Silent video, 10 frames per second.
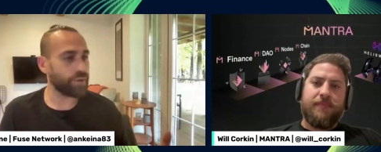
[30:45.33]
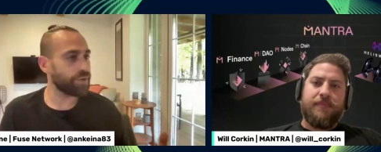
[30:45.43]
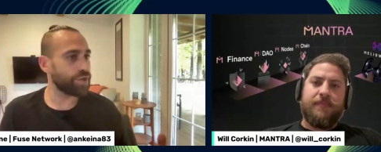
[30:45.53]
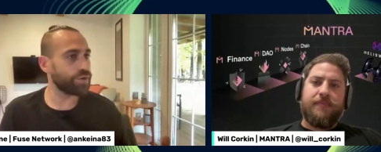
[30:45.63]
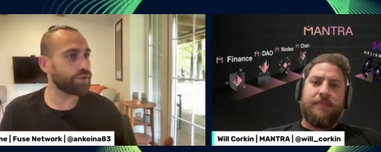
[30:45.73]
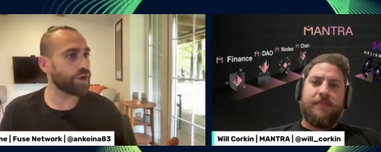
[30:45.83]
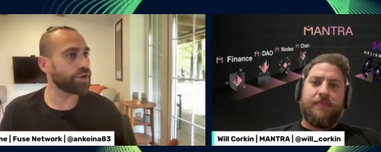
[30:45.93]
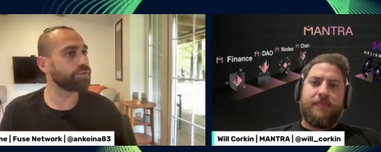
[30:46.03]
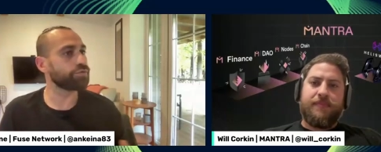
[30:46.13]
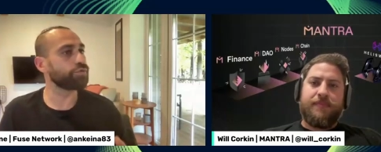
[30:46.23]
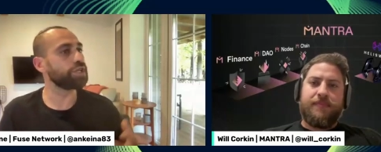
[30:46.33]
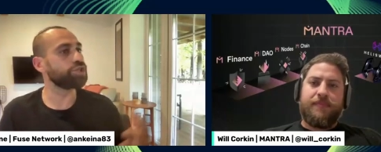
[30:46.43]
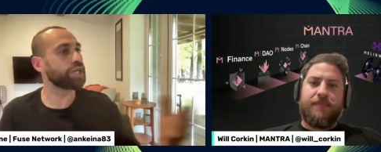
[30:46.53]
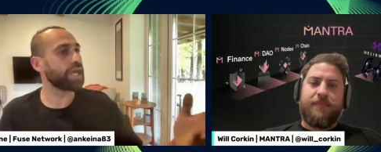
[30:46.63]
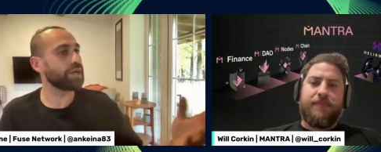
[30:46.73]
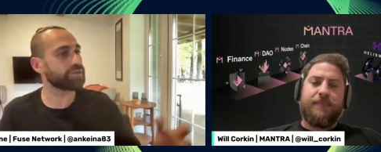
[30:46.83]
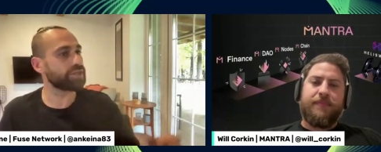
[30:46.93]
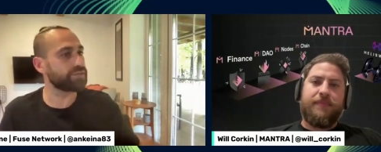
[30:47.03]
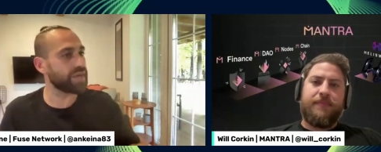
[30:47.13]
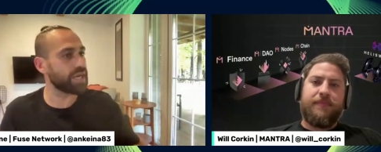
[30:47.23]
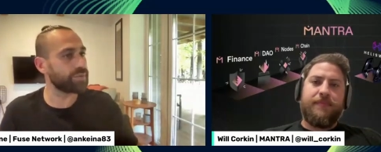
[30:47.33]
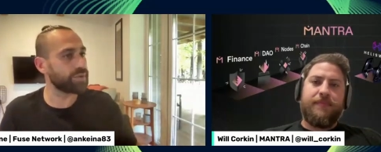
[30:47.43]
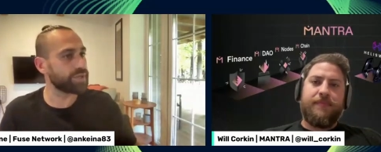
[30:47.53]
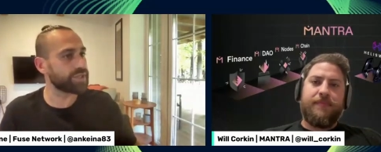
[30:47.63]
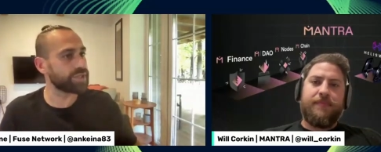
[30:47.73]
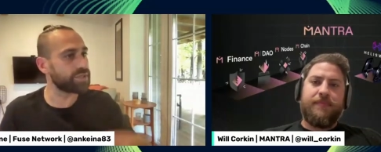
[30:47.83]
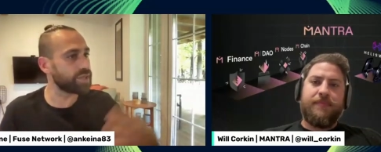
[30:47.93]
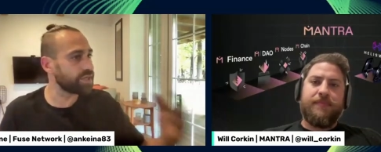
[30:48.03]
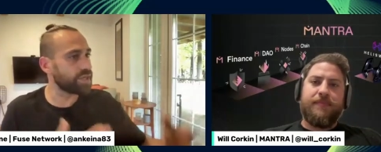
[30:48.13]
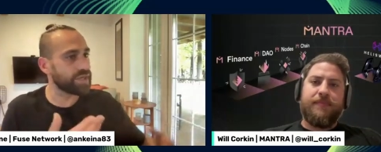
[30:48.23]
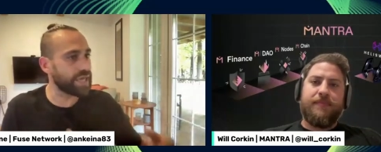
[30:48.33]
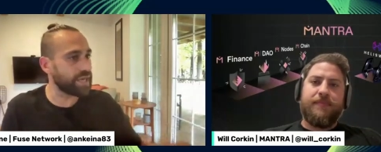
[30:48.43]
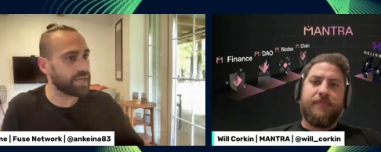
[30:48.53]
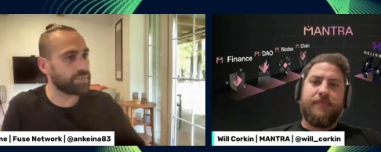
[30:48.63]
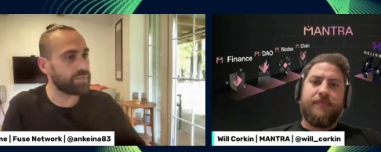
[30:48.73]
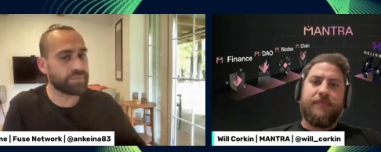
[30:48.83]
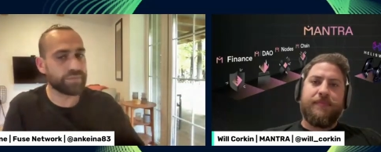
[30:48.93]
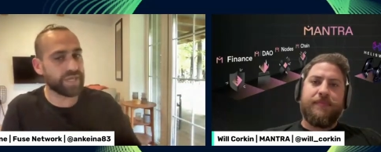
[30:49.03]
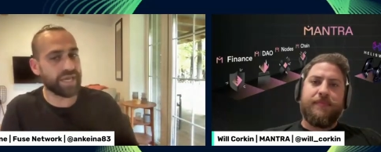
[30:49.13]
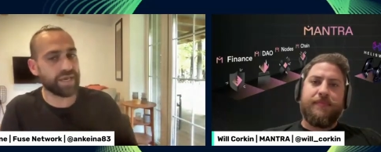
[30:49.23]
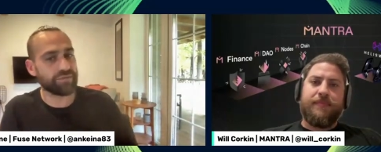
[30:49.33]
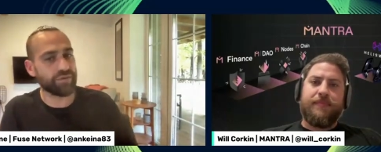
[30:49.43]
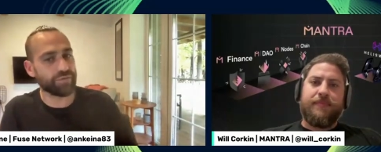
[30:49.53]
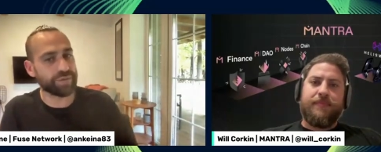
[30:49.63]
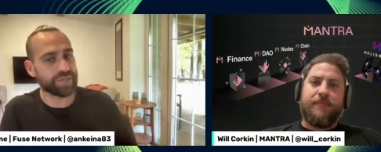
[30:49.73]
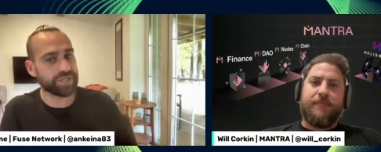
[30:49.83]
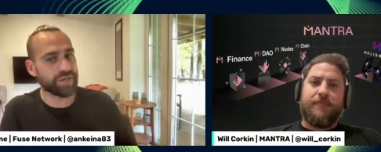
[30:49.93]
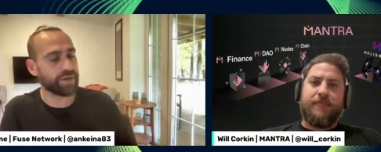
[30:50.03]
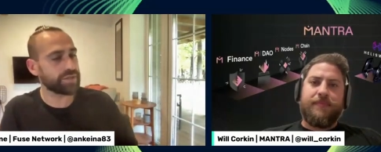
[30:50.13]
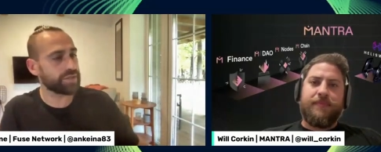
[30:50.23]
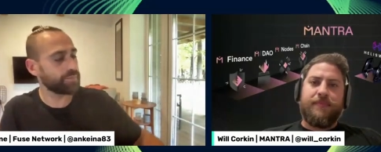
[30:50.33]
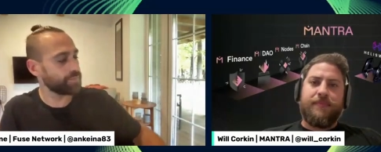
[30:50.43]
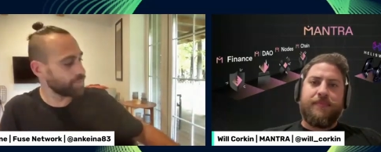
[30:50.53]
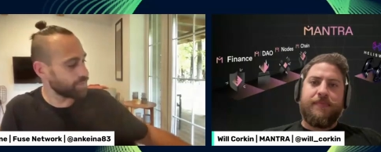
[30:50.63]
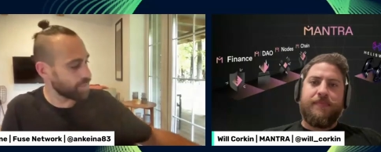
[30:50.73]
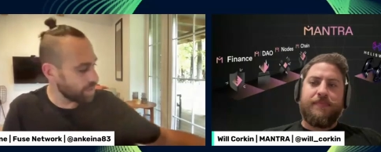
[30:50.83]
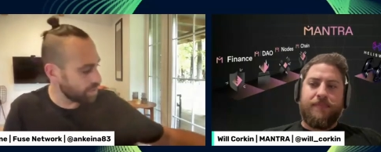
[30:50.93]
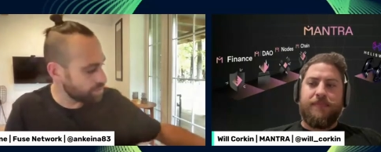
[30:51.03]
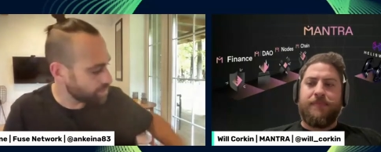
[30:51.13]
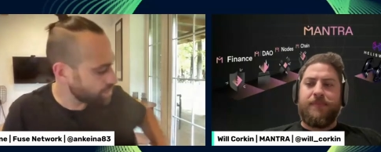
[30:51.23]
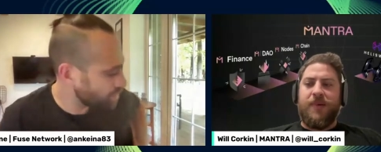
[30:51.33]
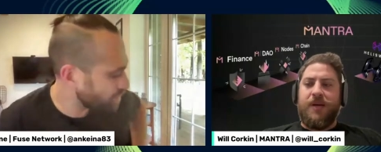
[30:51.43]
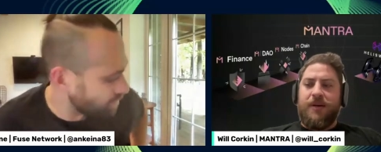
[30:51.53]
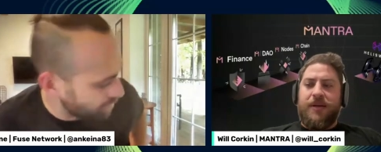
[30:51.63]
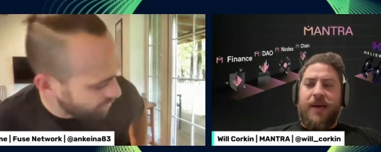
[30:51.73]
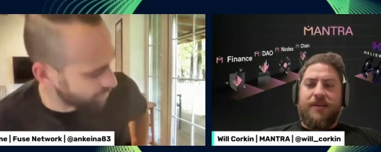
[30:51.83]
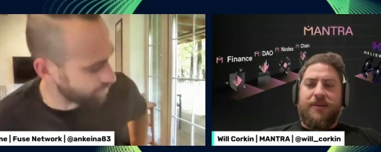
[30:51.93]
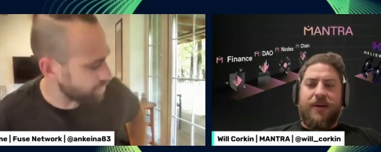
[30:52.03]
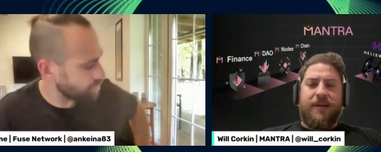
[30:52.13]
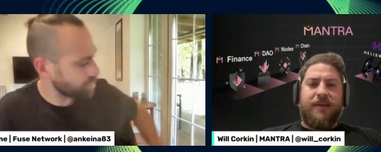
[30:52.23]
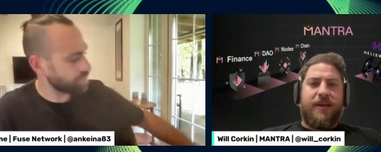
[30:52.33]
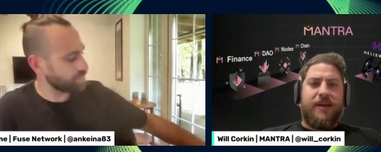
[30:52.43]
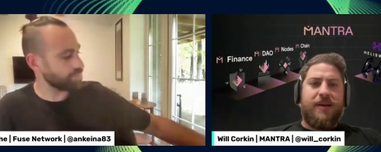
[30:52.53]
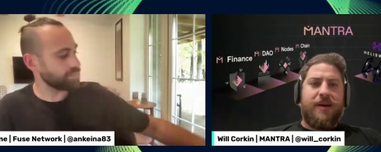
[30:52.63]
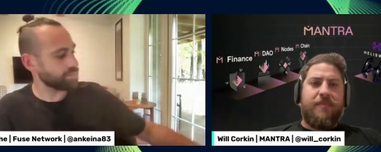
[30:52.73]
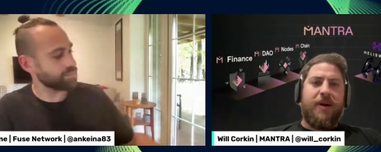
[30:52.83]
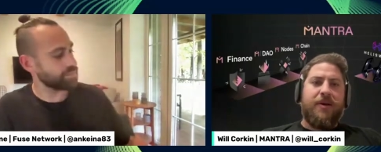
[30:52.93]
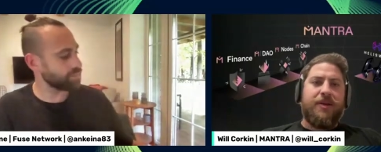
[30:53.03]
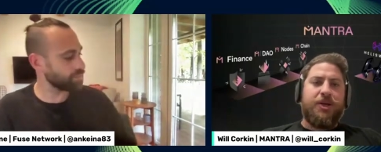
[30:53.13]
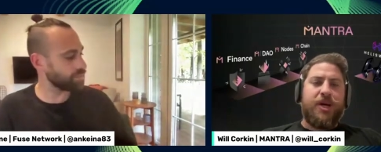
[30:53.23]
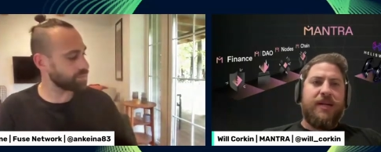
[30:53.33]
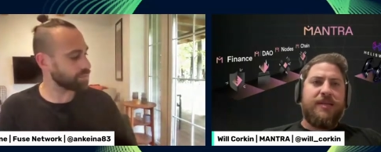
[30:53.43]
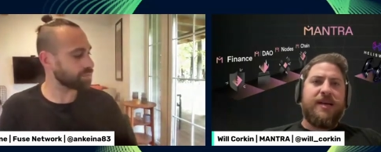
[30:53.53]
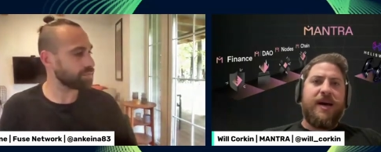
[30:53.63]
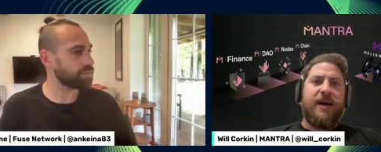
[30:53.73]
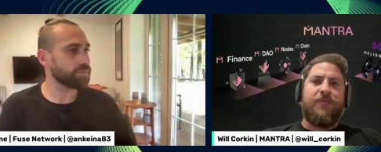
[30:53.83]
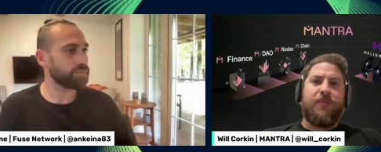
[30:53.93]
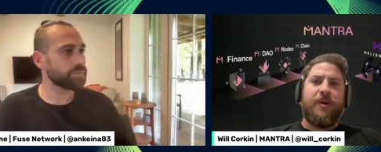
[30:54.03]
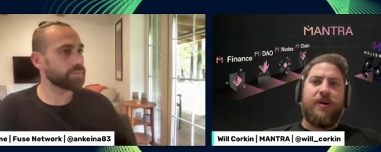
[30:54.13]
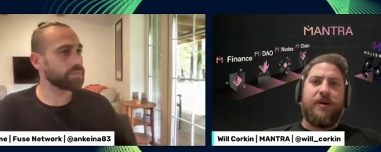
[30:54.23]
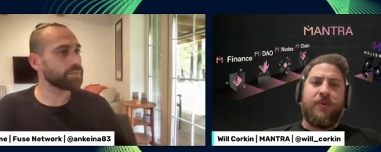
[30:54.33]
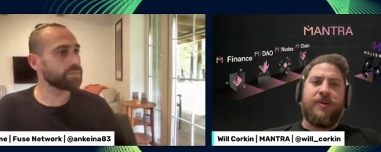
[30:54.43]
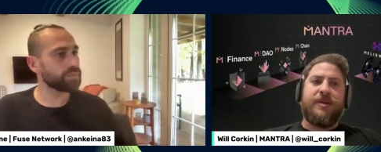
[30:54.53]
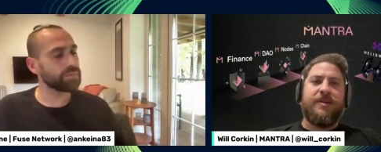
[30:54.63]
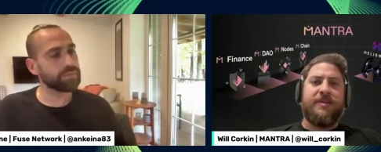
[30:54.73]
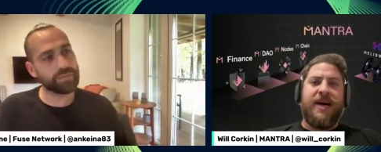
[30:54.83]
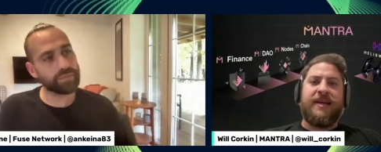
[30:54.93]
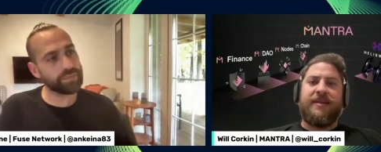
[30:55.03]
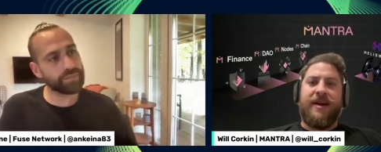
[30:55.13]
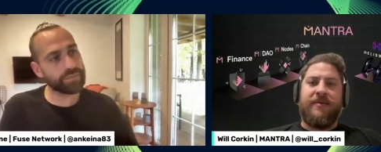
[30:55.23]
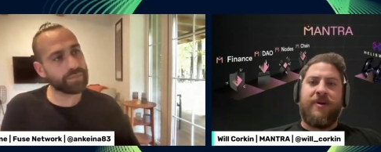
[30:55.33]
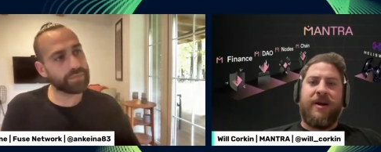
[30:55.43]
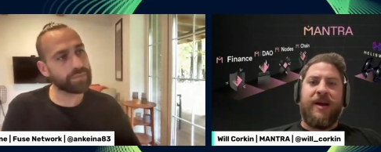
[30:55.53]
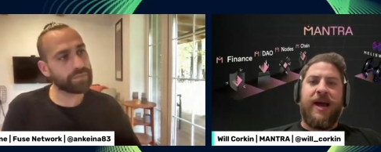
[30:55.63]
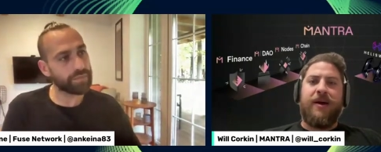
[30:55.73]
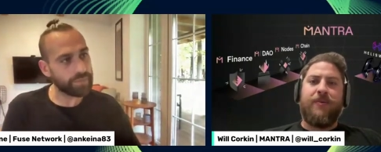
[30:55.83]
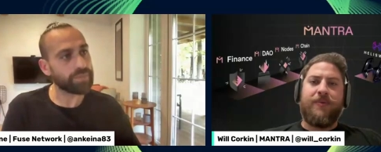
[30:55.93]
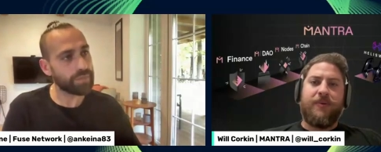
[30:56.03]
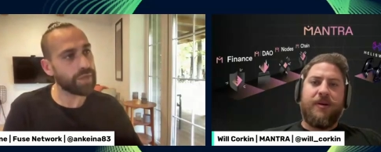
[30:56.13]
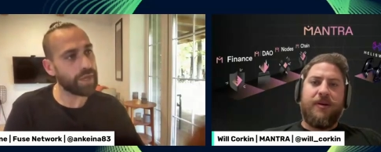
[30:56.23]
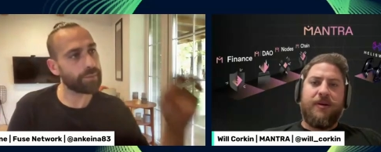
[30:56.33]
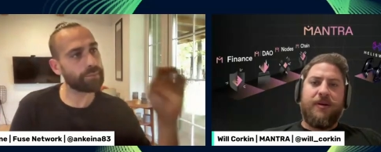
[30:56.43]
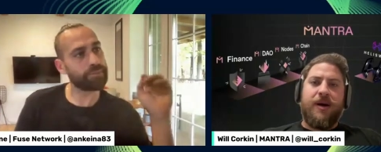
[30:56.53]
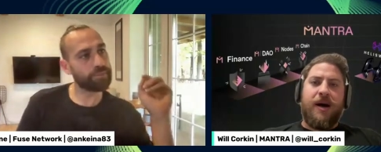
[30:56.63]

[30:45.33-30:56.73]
Speaker 1: how are you kind of reaching out to developers and and, and getting in, getting involved with these guys
Speaker 2: mm -hmm. Yeah, so I think I mean on the chain side, we're we're still in testnet right now. Yeah.